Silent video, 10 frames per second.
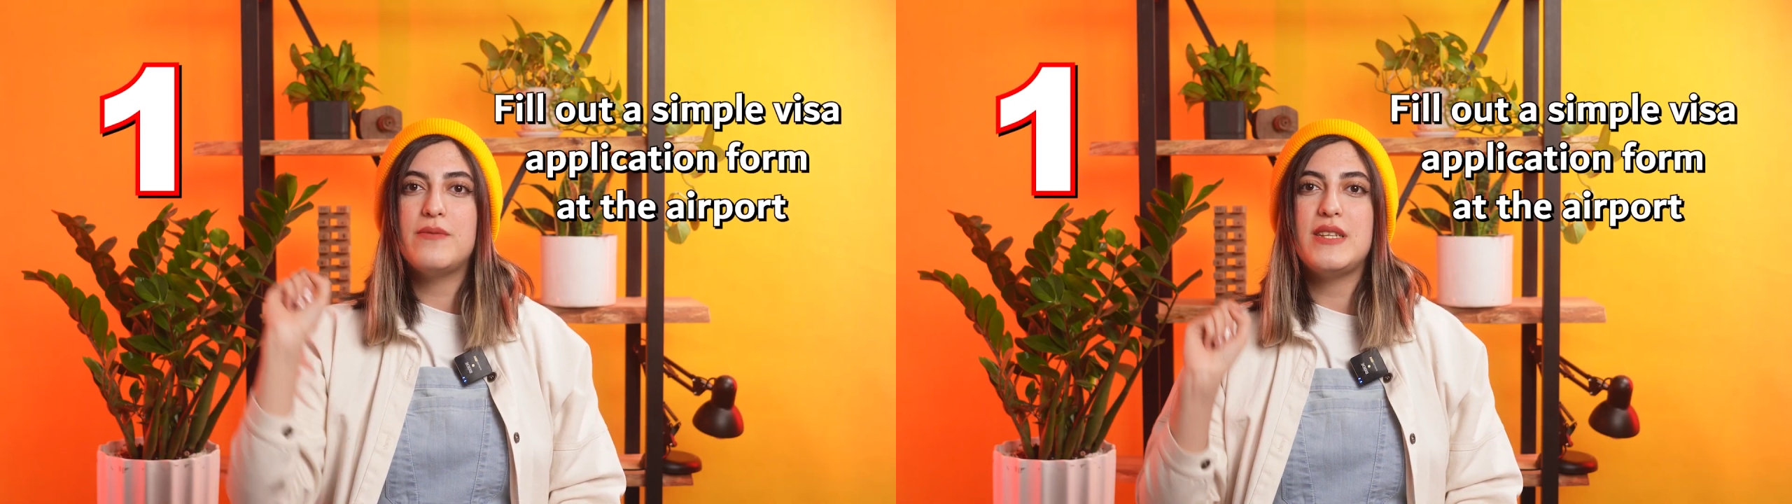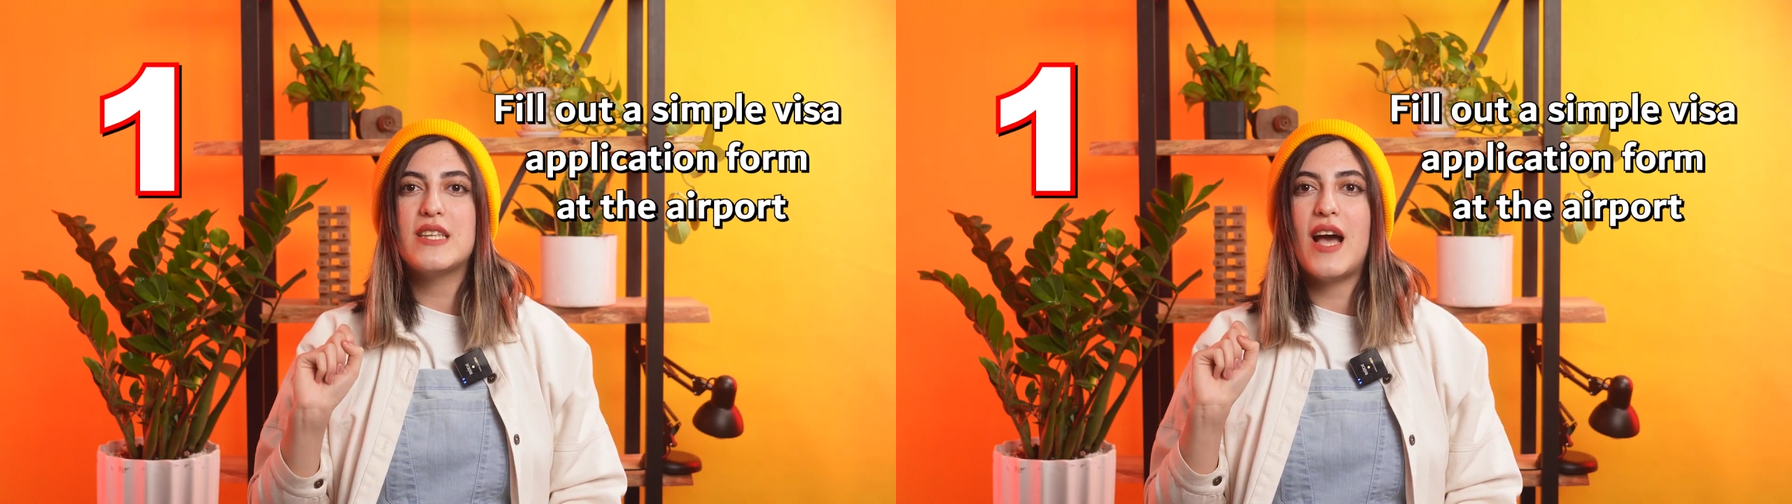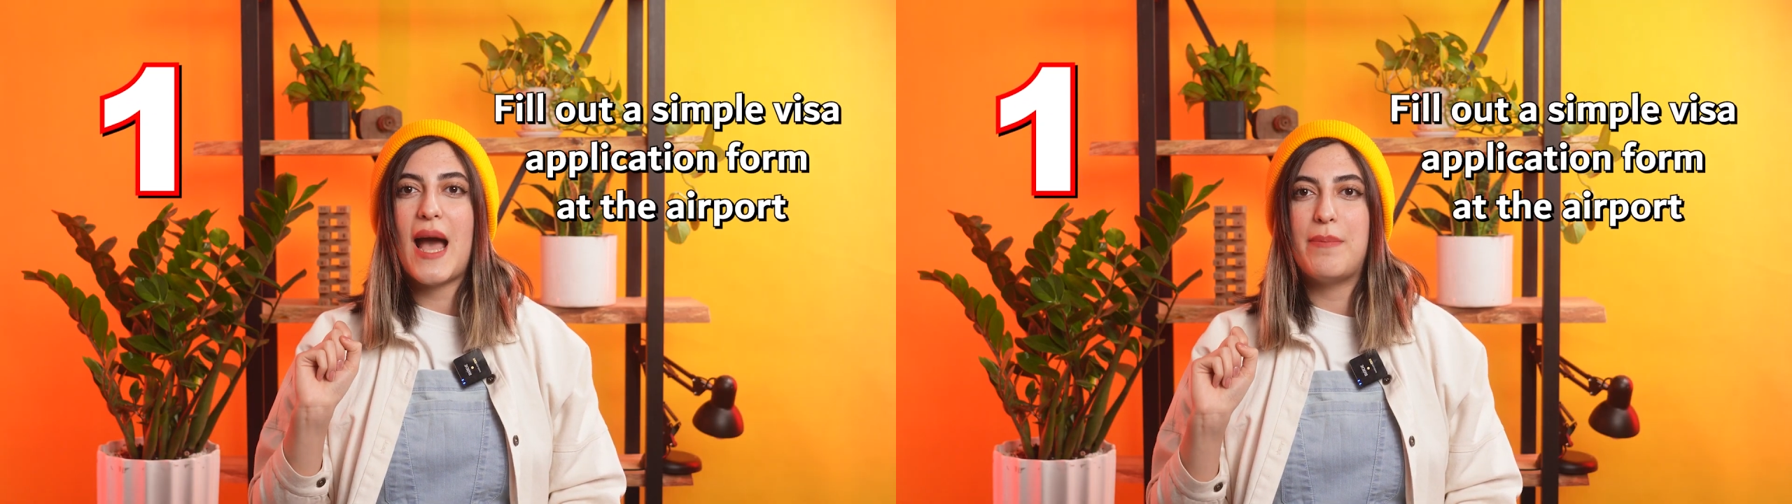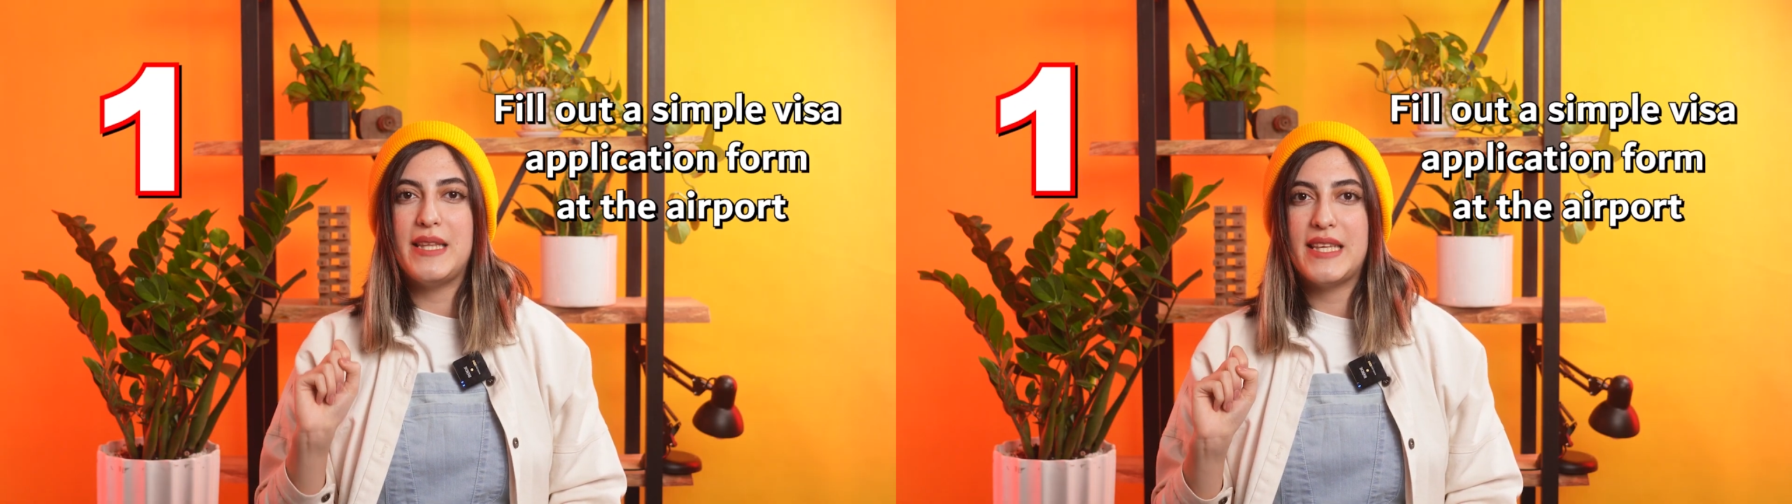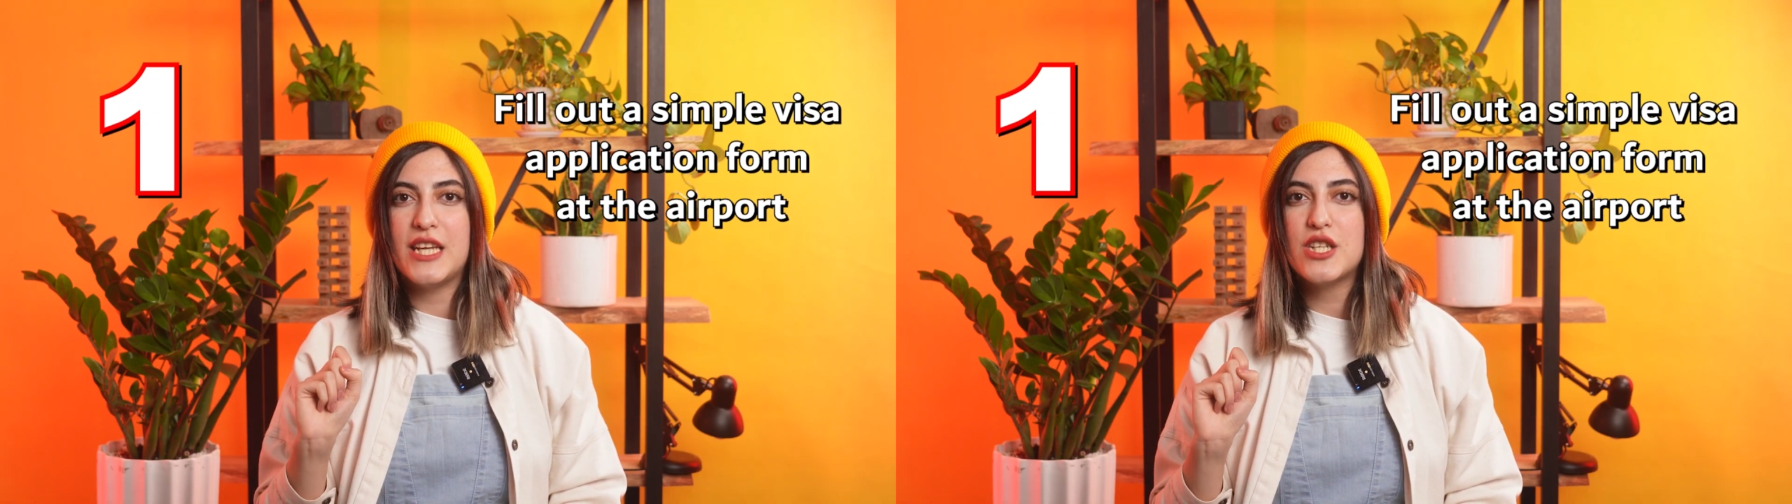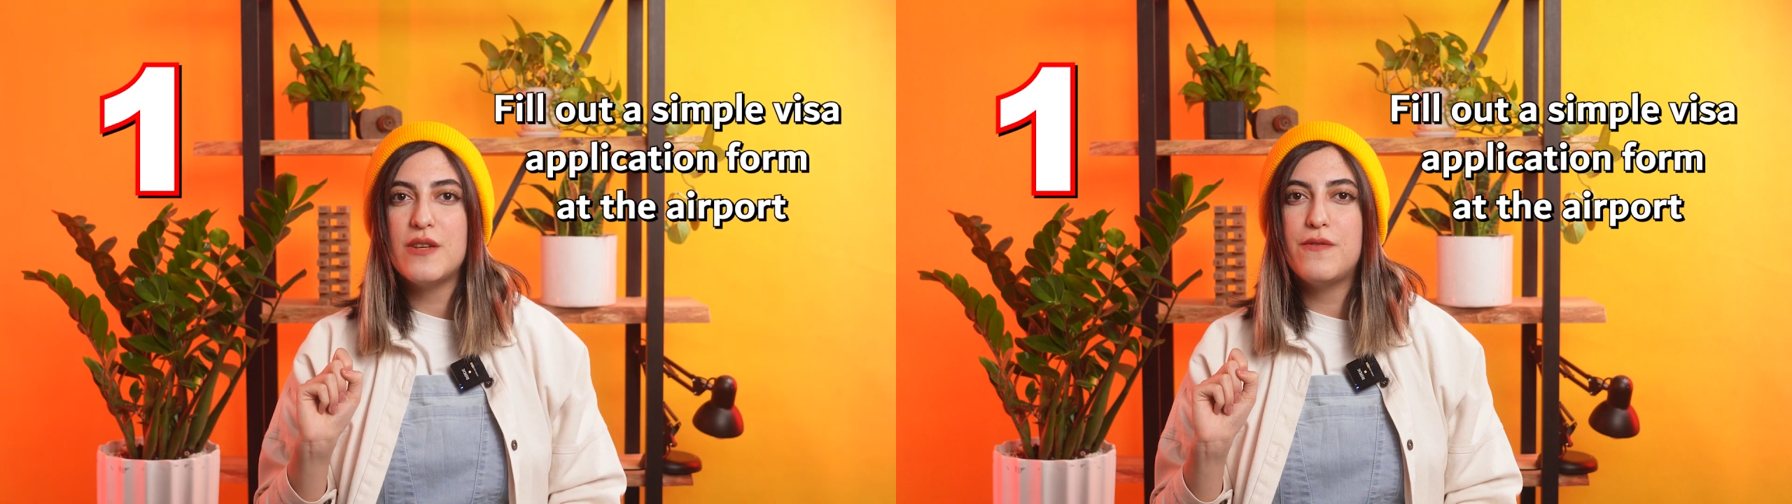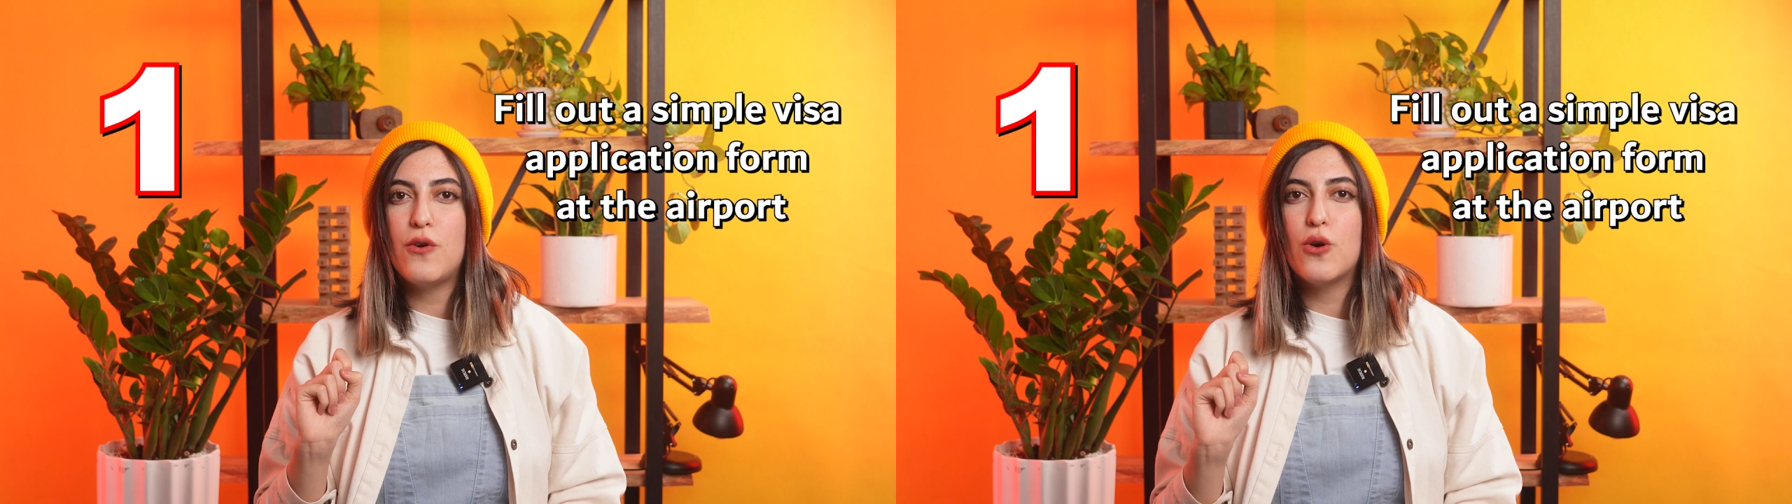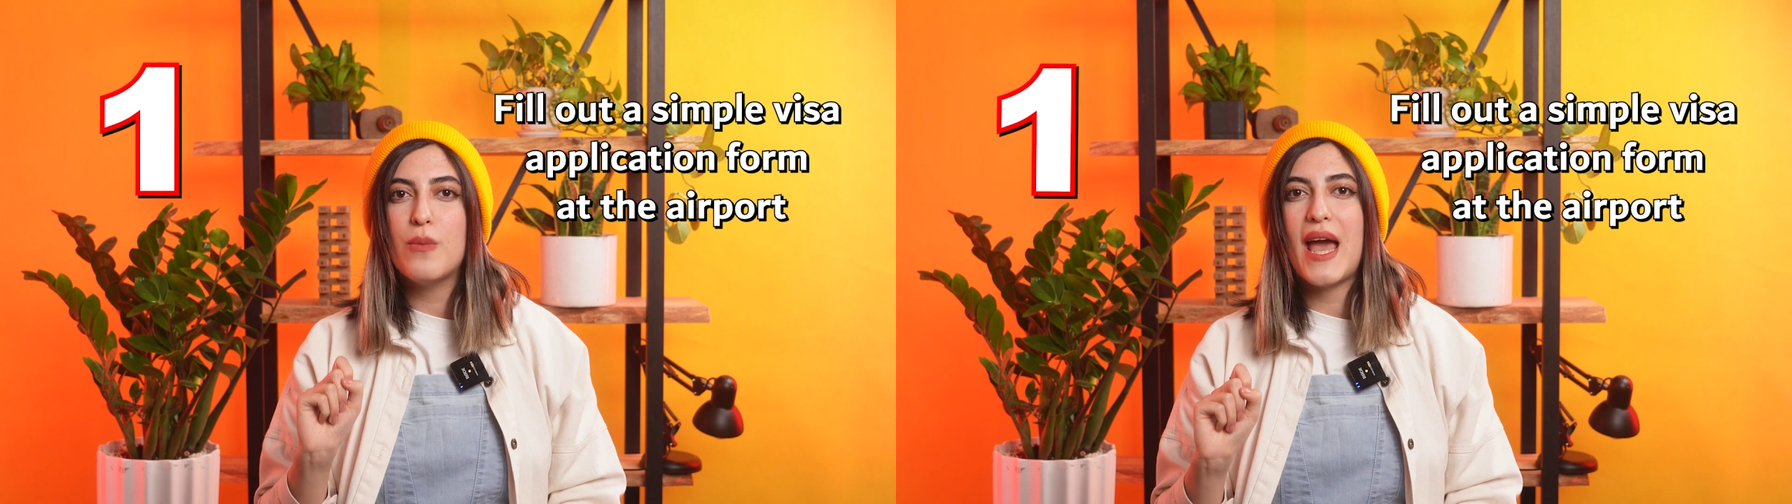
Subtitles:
visa application form